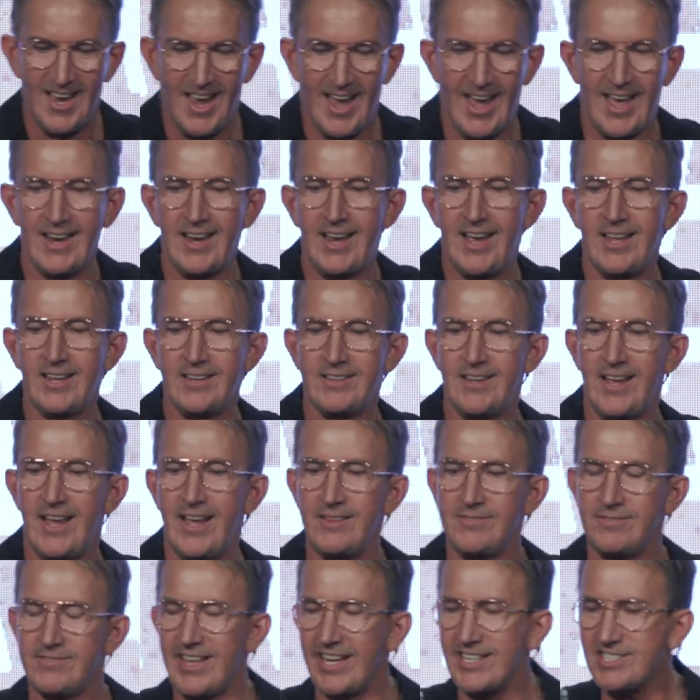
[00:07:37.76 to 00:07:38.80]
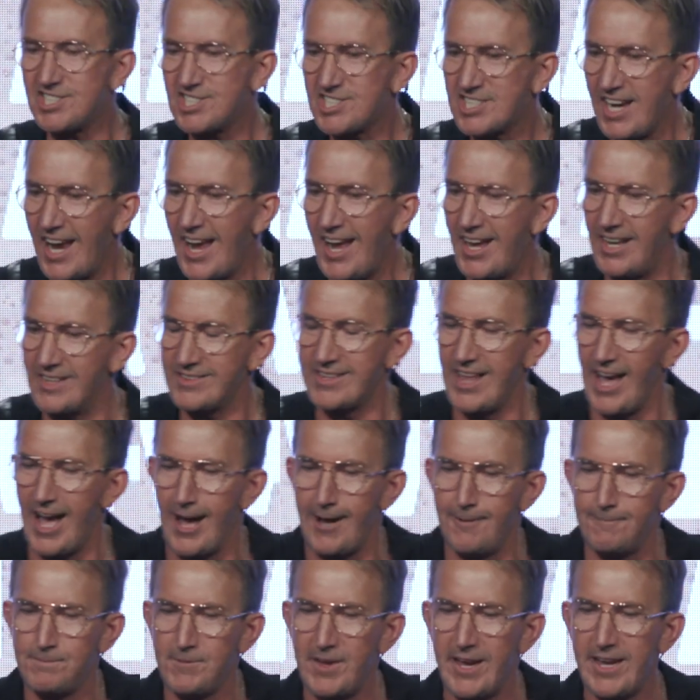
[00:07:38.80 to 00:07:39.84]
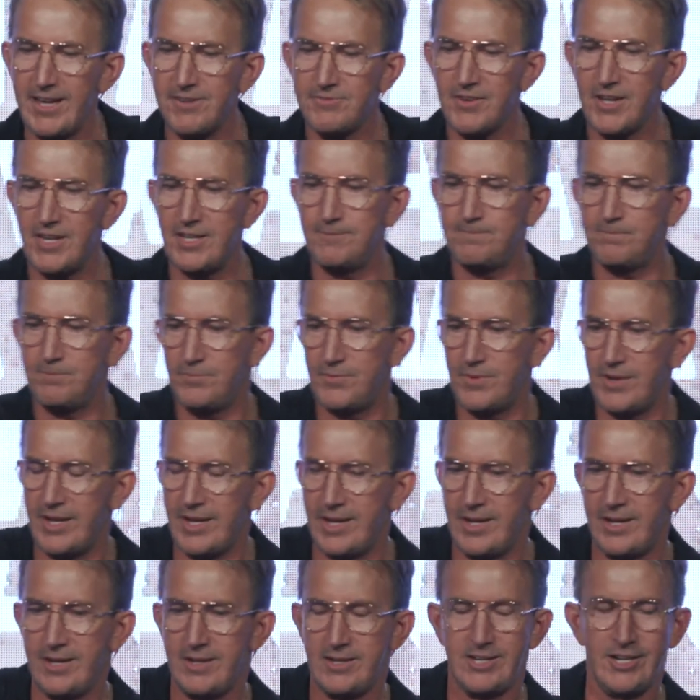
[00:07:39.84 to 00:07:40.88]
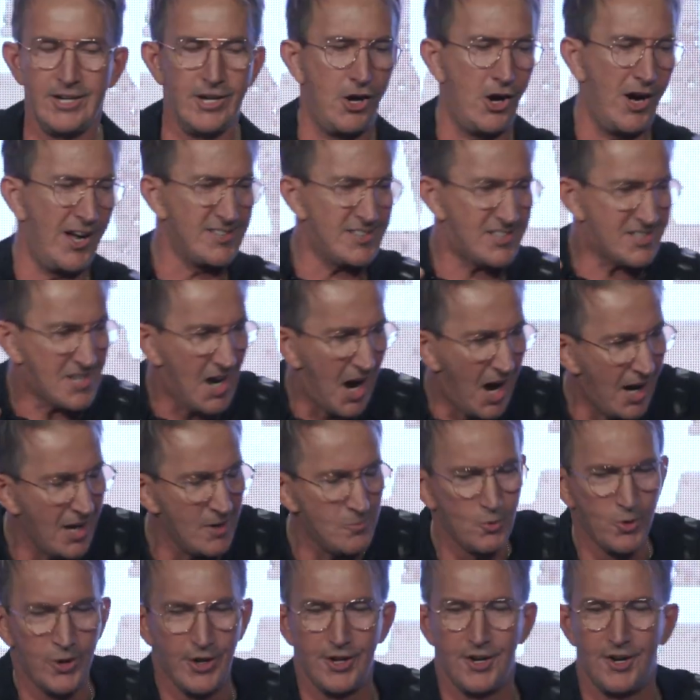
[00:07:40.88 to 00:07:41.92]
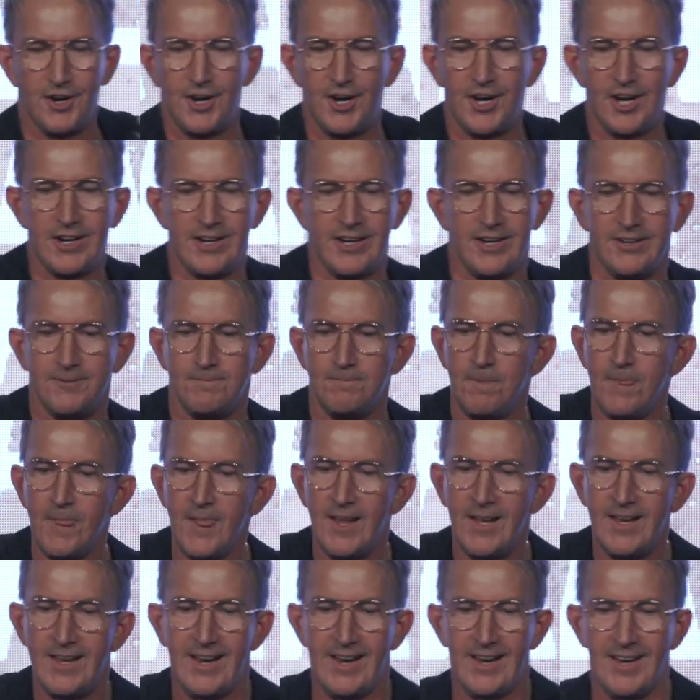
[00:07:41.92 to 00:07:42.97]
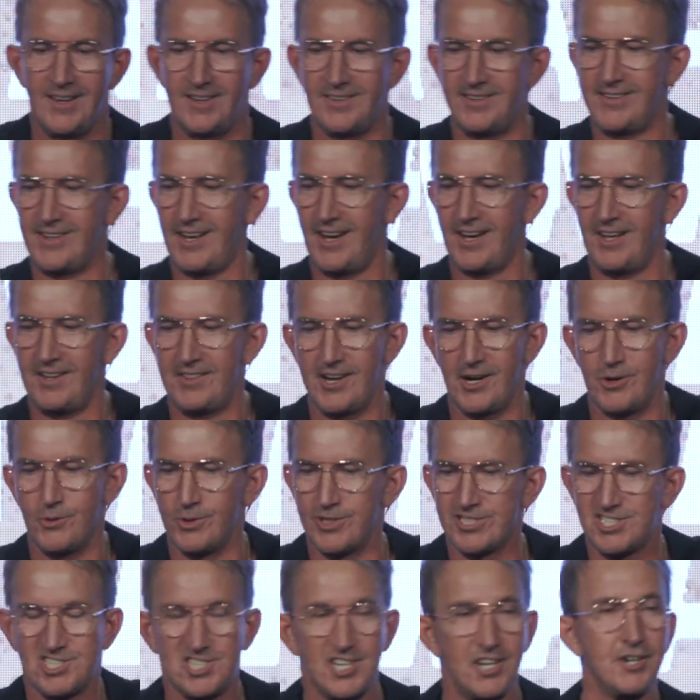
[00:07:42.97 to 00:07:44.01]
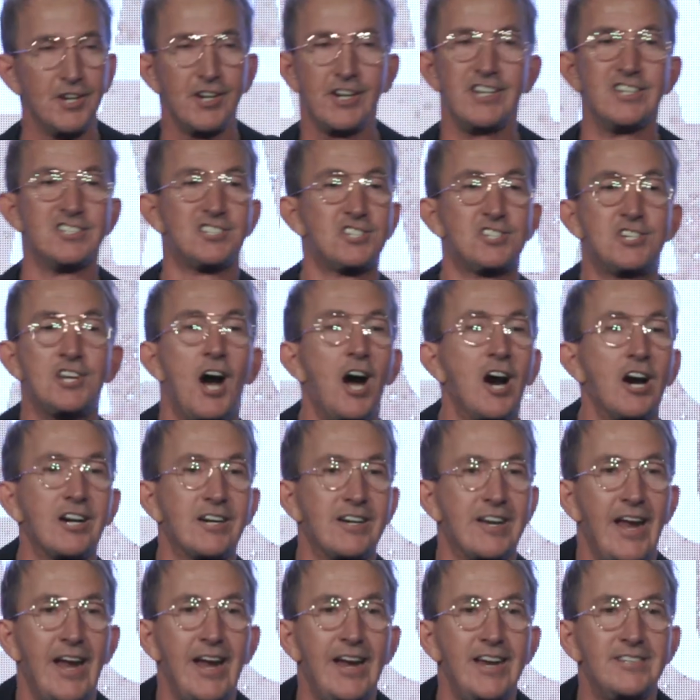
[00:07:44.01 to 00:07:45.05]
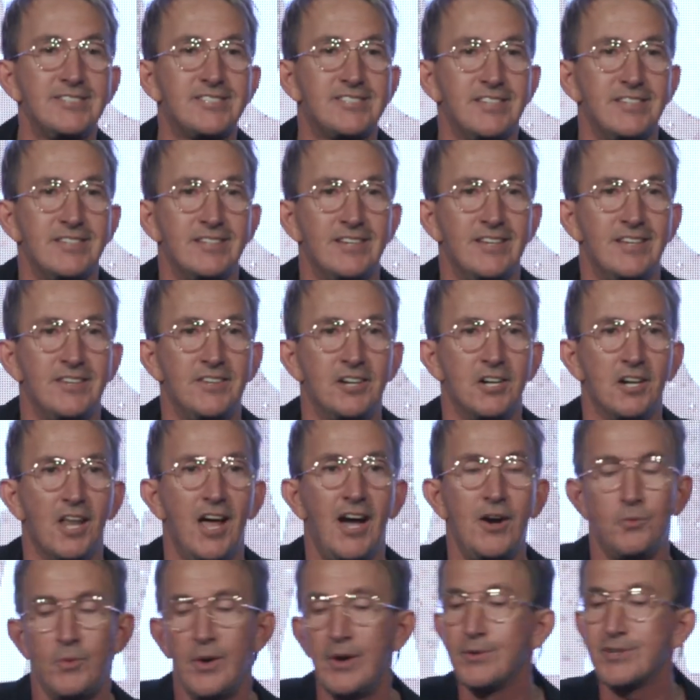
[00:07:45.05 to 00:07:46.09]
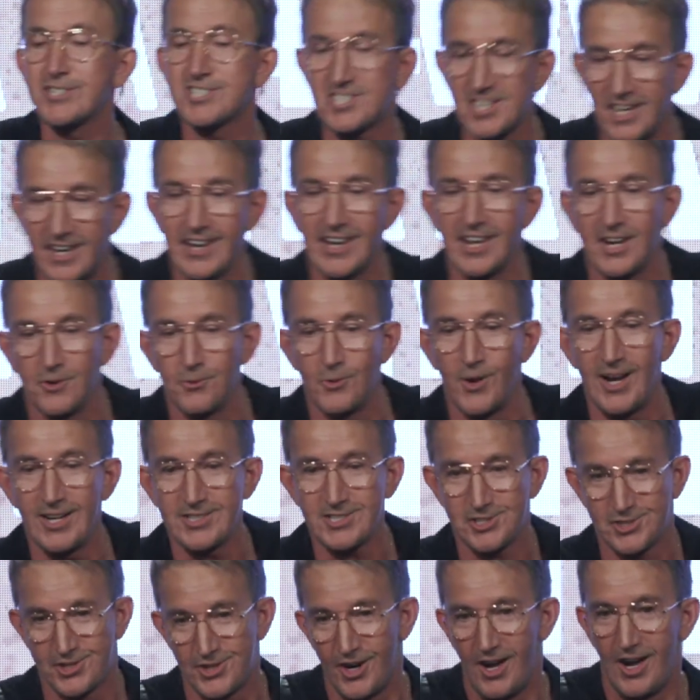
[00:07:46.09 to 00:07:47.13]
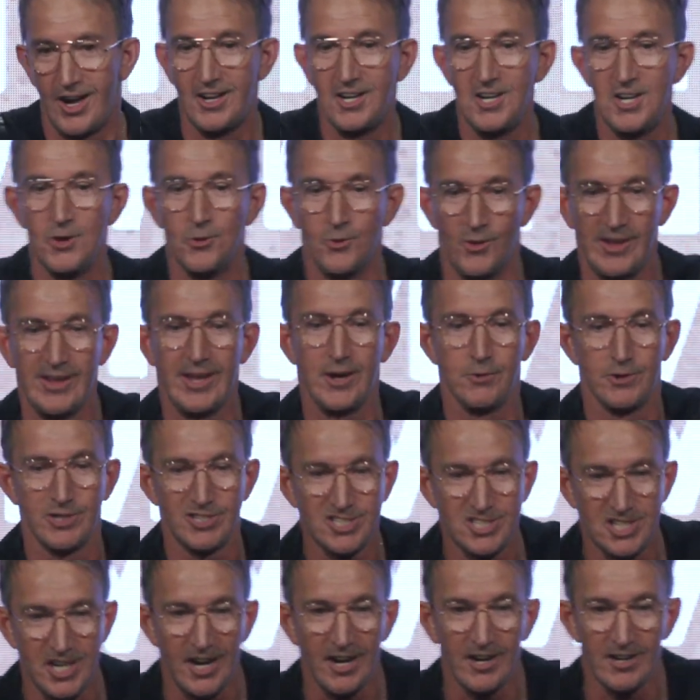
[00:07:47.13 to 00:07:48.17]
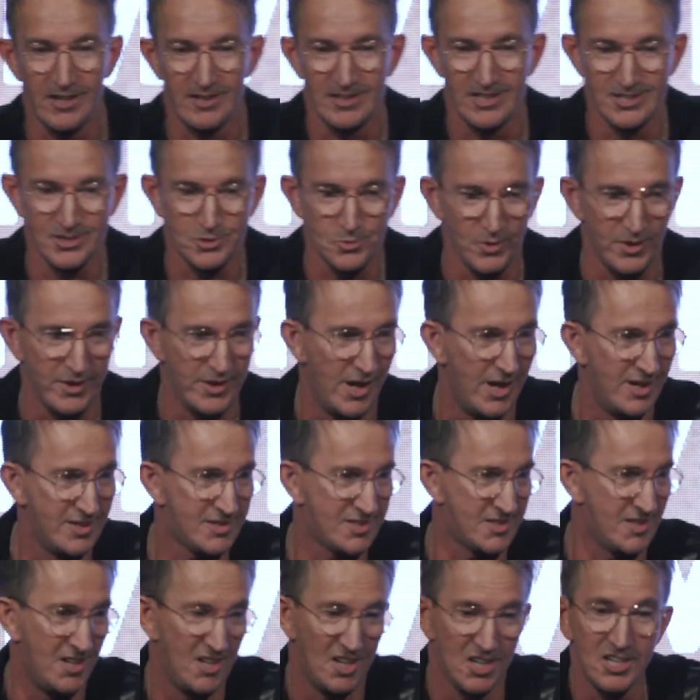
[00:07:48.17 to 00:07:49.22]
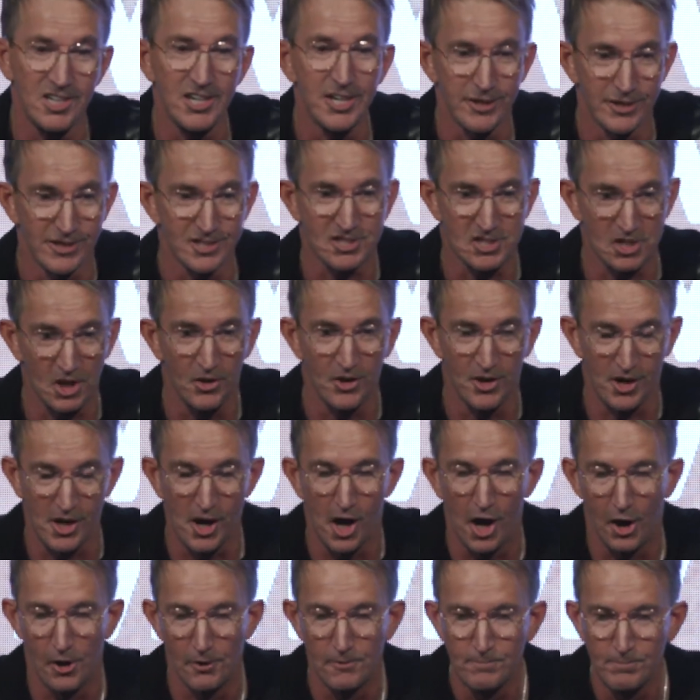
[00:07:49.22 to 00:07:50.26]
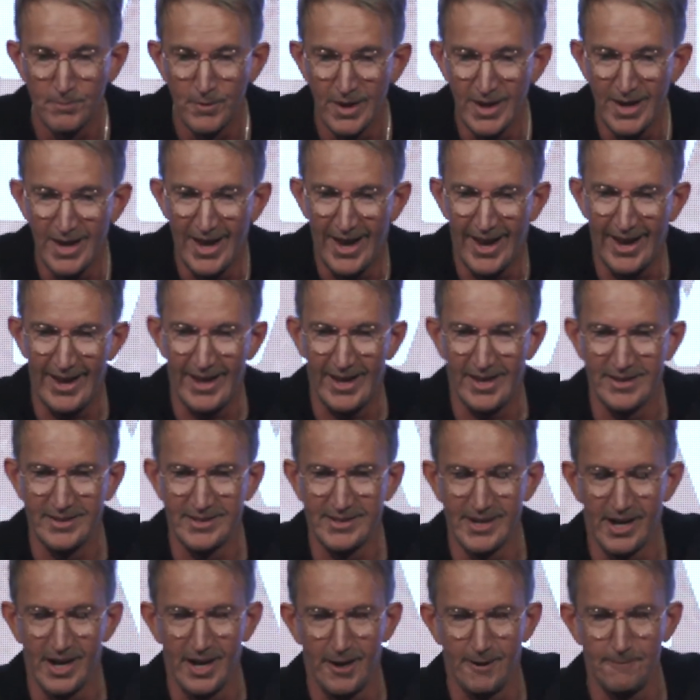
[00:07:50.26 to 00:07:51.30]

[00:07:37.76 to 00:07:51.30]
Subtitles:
And they said that even, as time went on and there were serious dark days in their life. We were sitting in a restaurant when they were sharing this with us a year or so ago. And